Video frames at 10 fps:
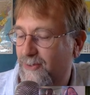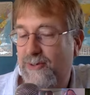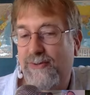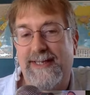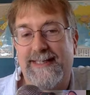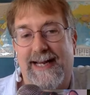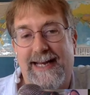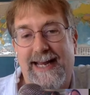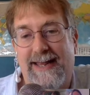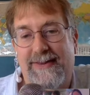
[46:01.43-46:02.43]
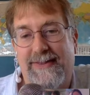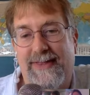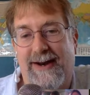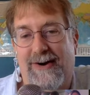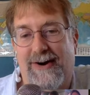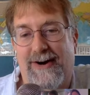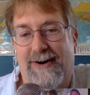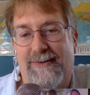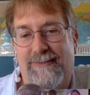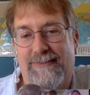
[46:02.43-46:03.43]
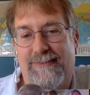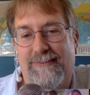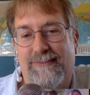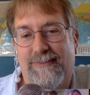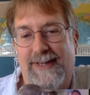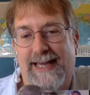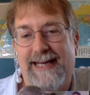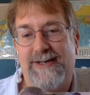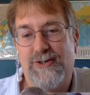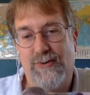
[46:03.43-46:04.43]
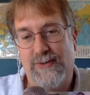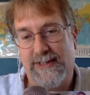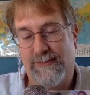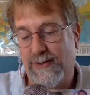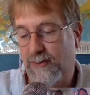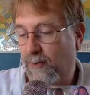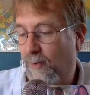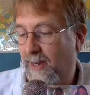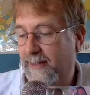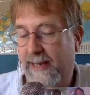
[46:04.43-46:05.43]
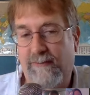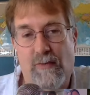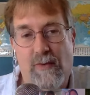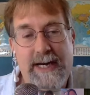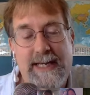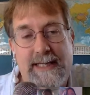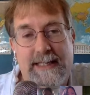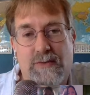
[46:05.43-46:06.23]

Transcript: 2 things that I had that are related to, since we're doing wildlife, one is